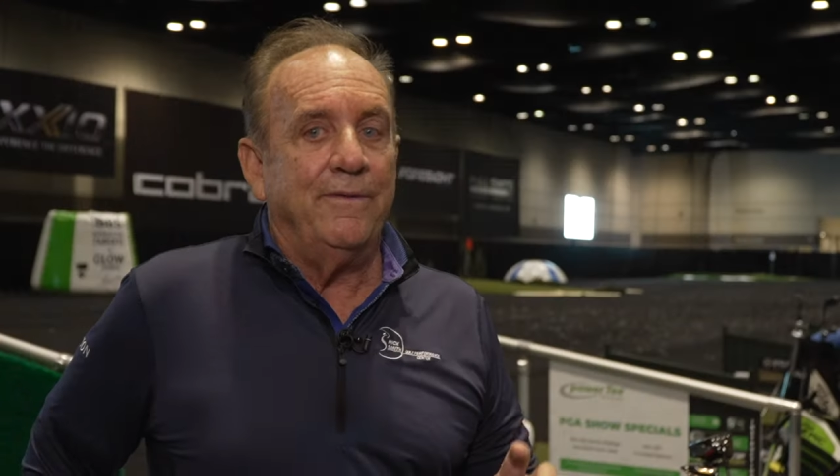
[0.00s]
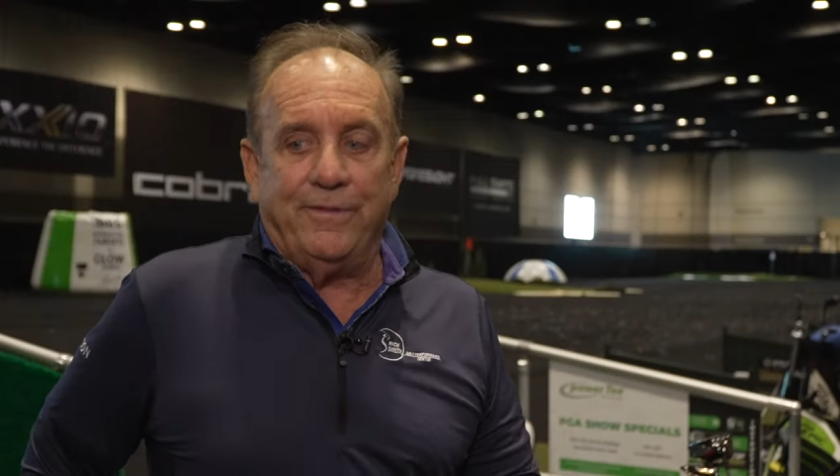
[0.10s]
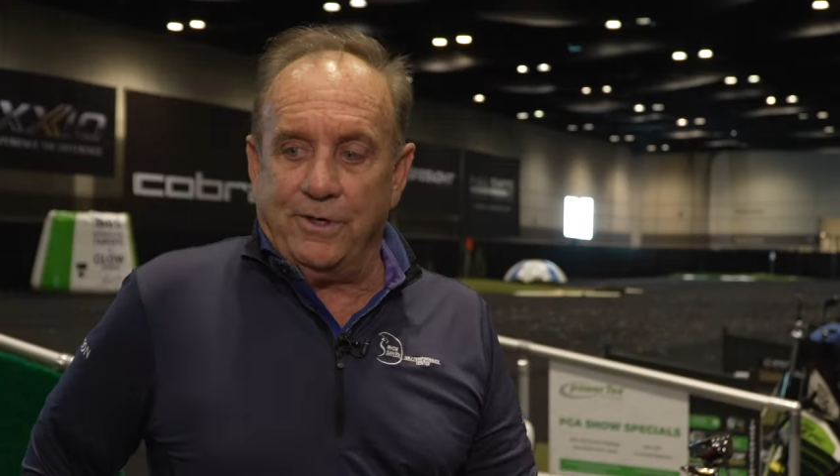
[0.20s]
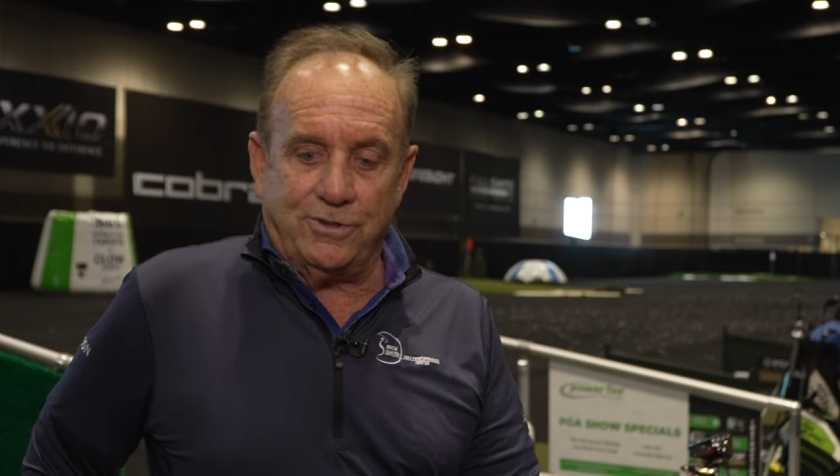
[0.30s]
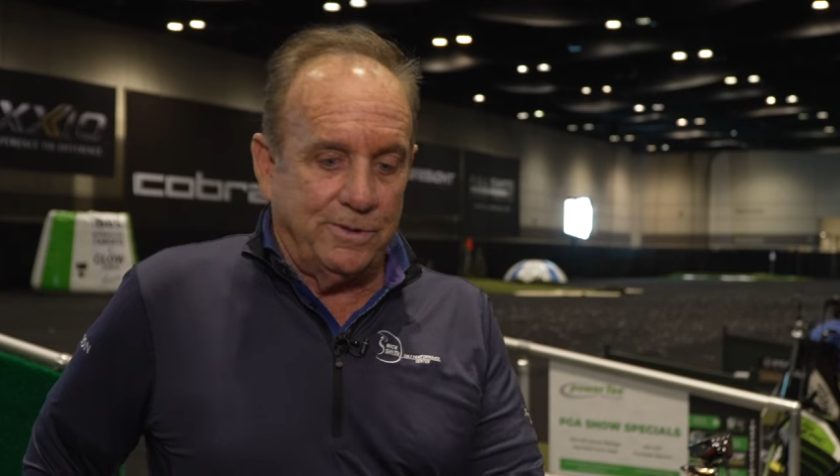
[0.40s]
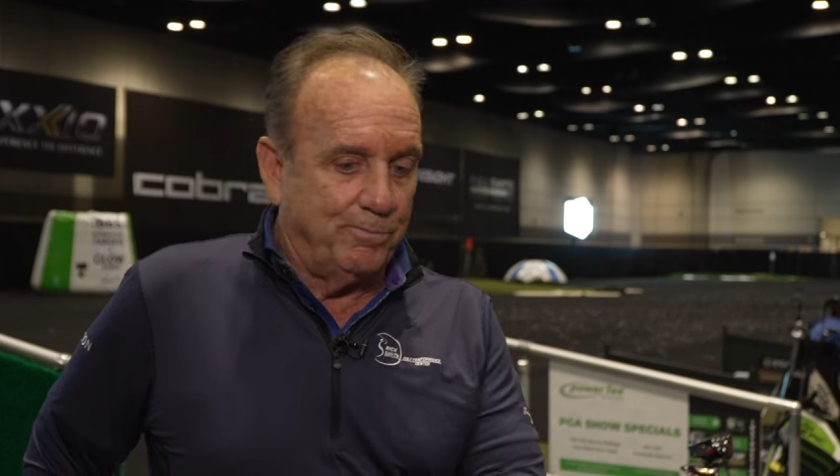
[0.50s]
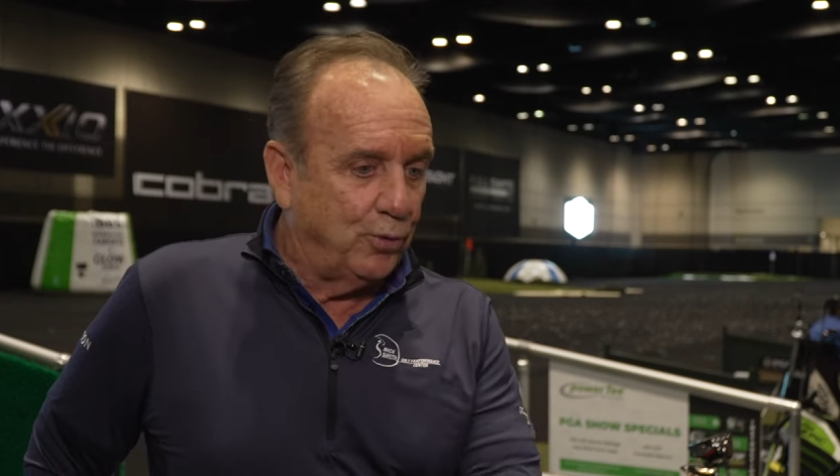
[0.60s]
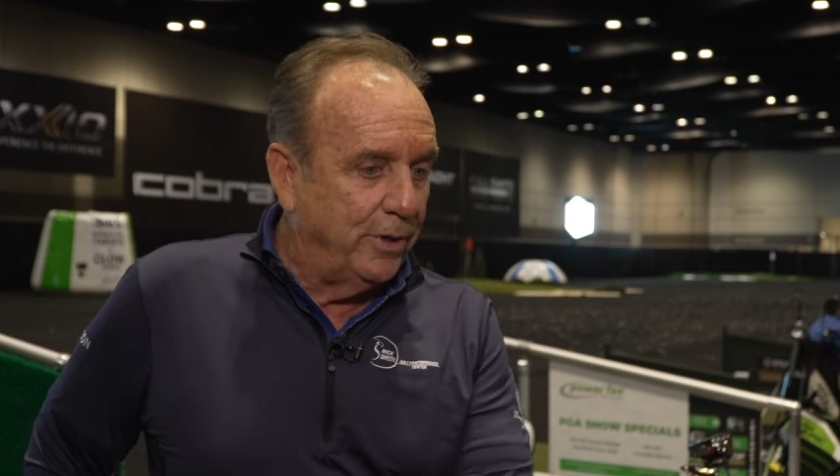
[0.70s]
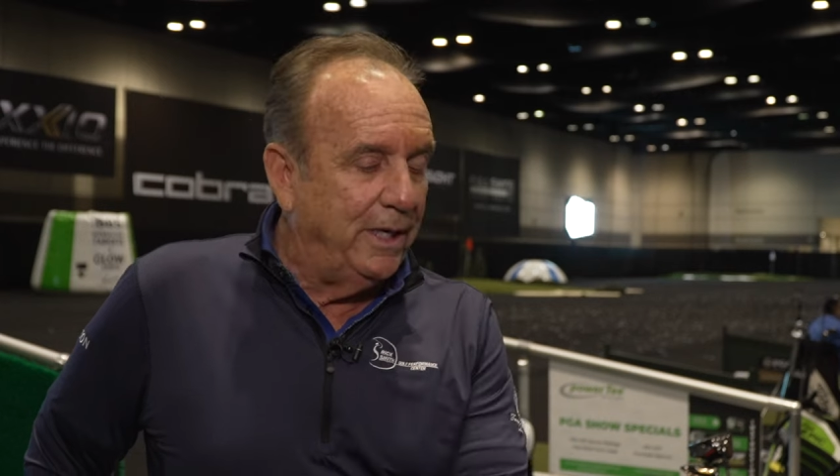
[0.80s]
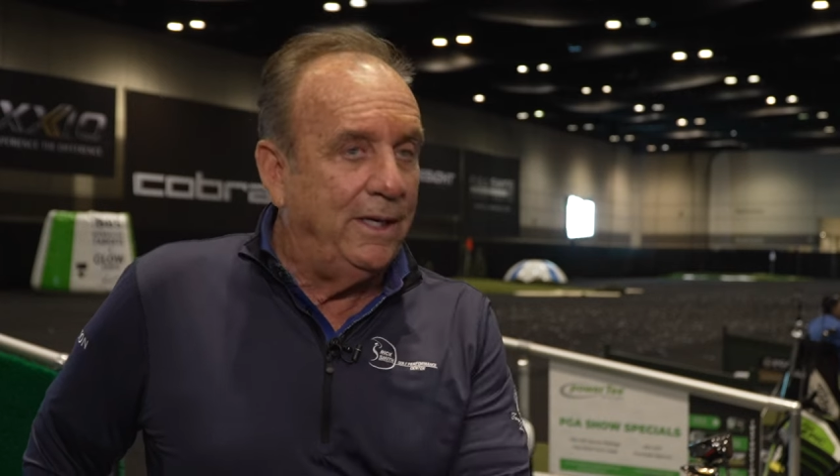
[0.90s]
There's
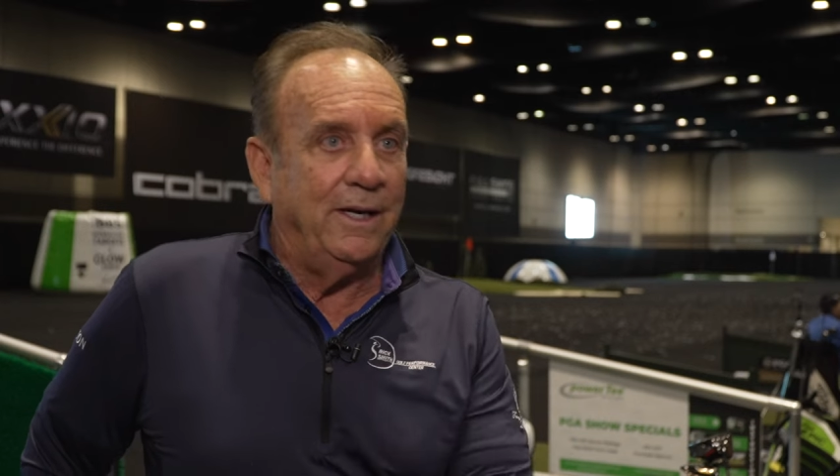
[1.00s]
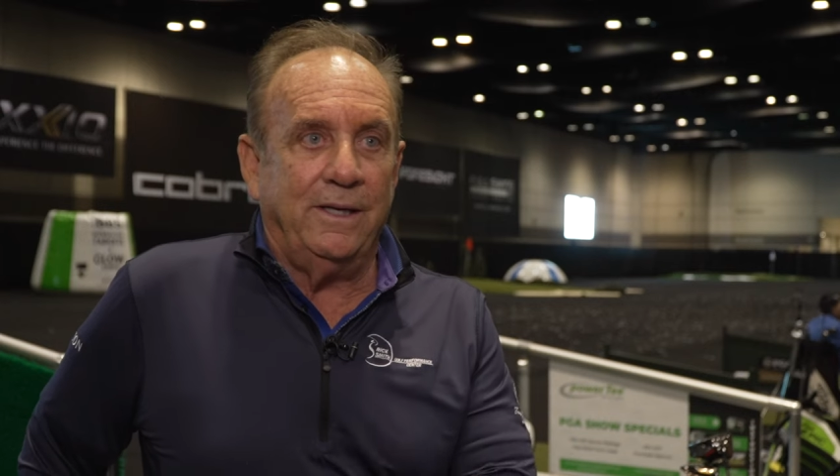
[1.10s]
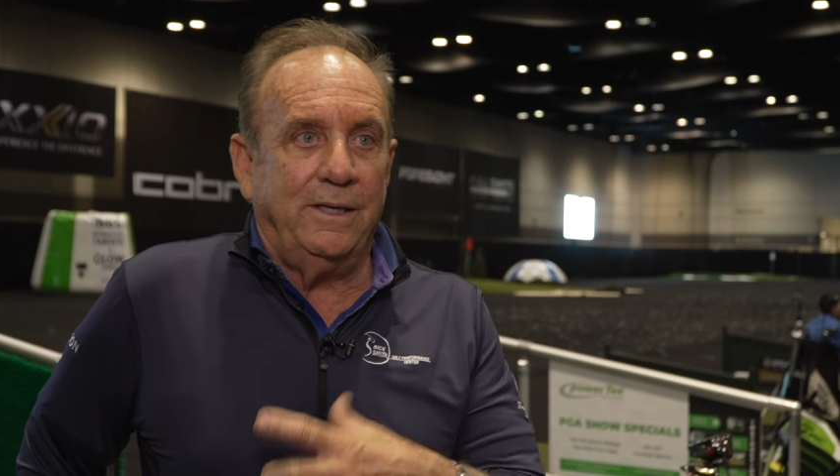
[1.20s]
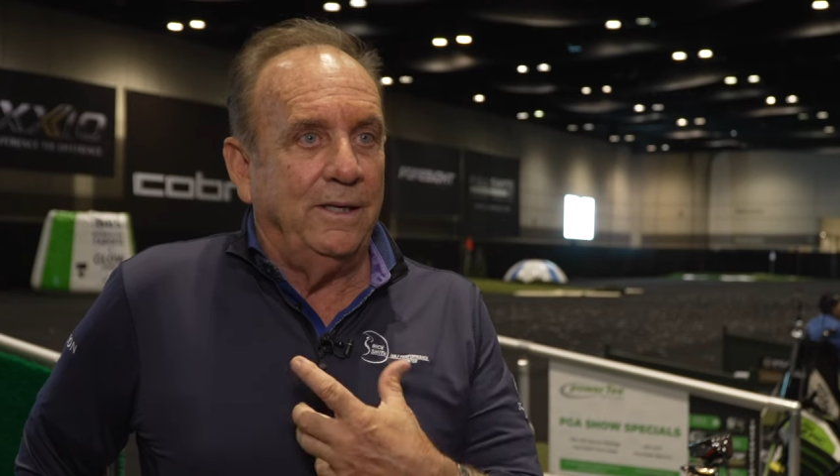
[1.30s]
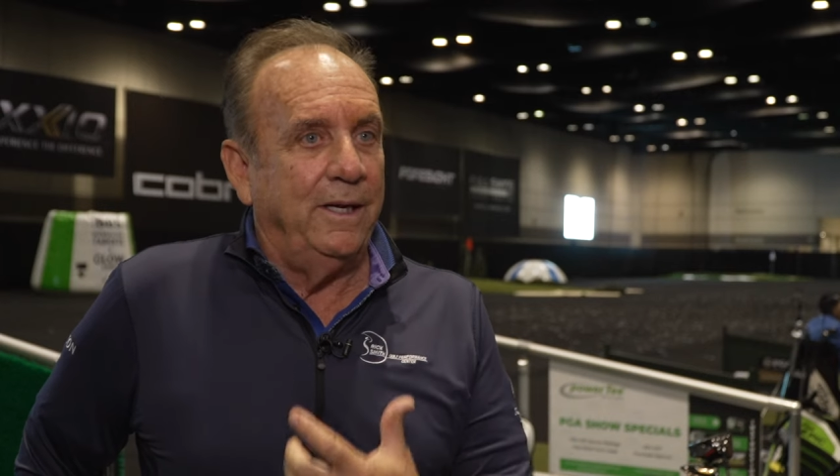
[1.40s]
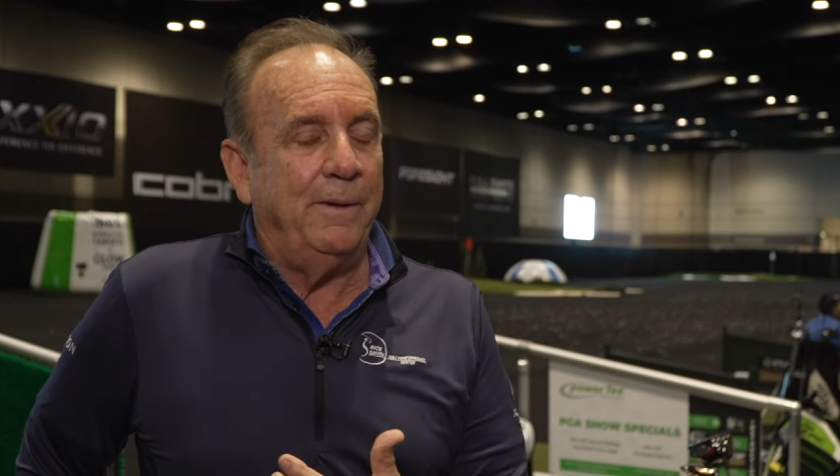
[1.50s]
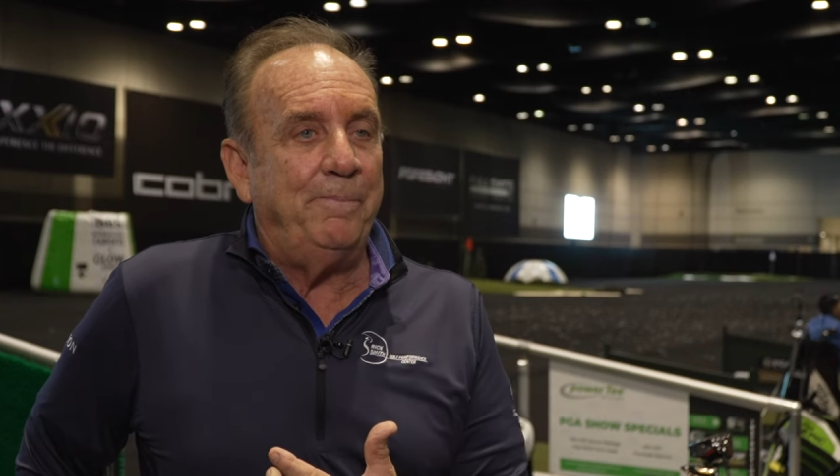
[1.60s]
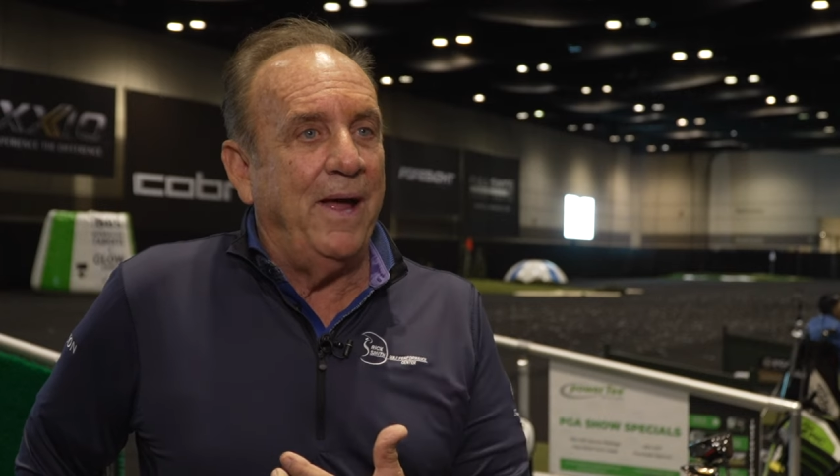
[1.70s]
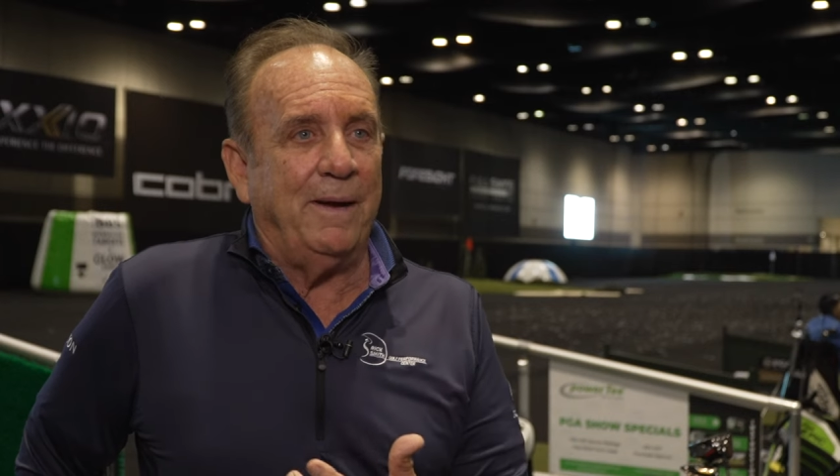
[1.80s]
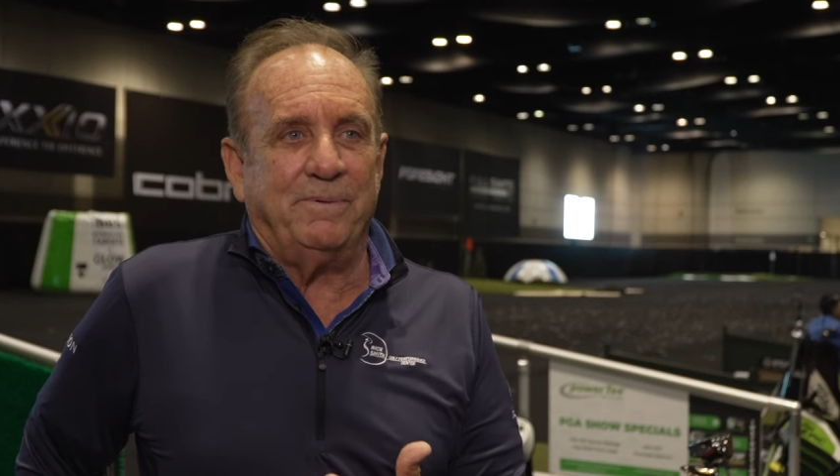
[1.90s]
pre-impact